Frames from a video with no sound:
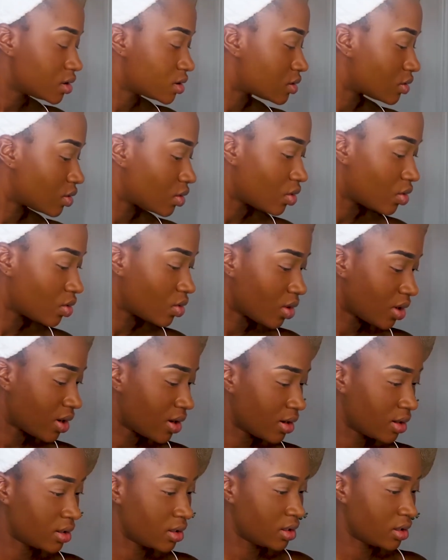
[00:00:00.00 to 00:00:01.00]
So
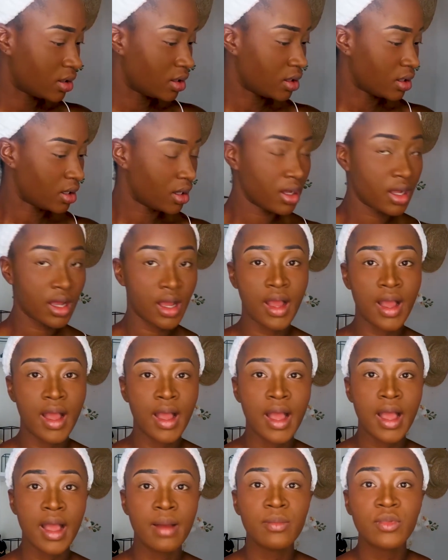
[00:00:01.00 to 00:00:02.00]

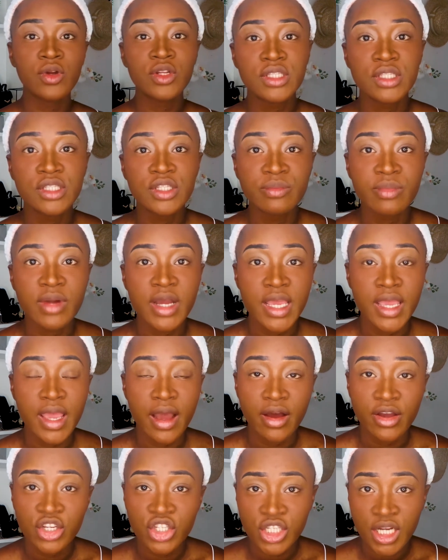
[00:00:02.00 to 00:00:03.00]
I'm going to do my
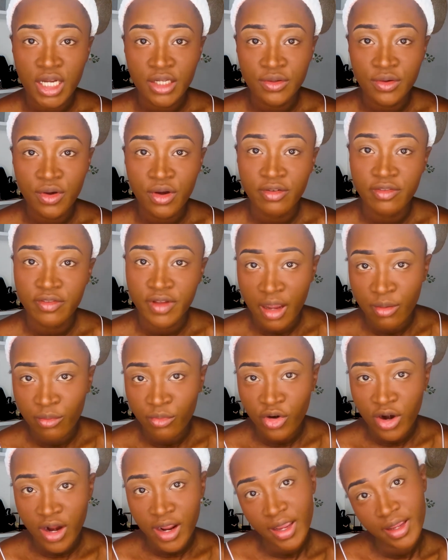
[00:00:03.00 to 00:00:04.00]
eyeshadow off
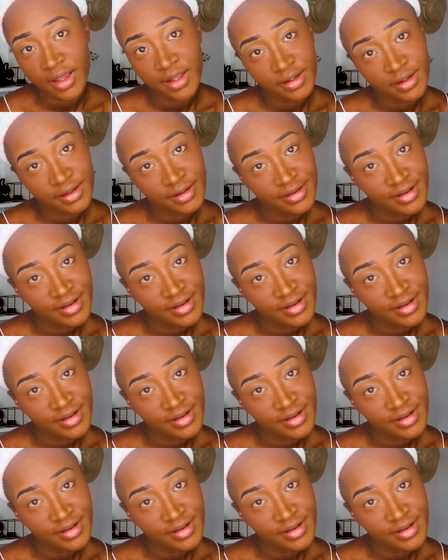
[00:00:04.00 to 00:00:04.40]
camera and